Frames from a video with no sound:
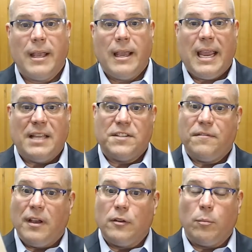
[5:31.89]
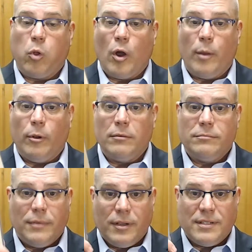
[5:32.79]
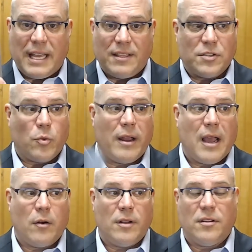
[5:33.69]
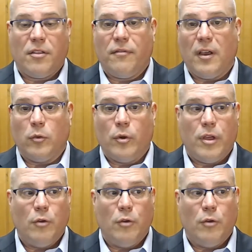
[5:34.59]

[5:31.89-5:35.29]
It's field deployable. You can take this right out into the field with you.